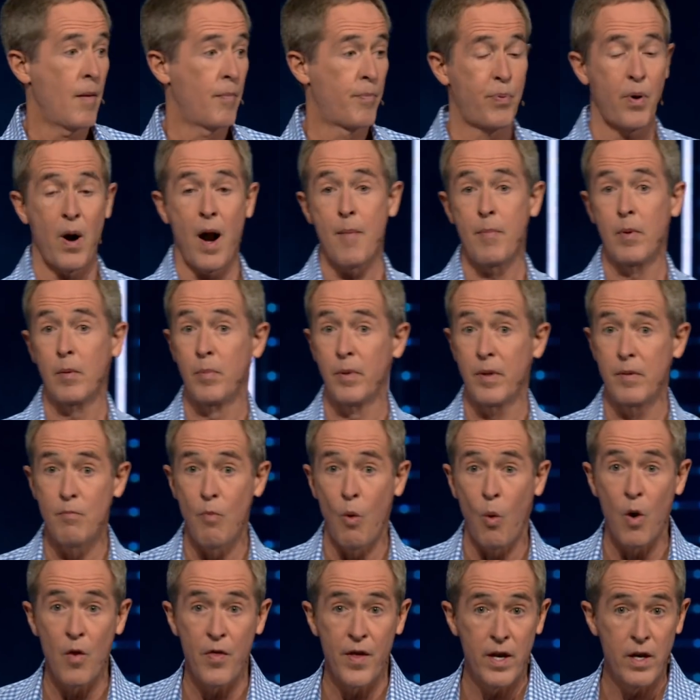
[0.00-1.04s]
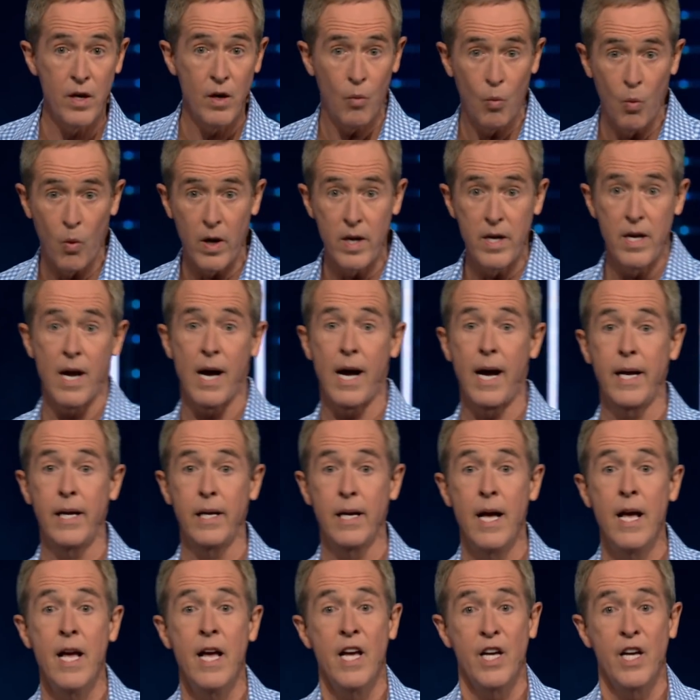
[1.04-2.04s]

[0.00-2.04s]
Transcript: probably more than one night.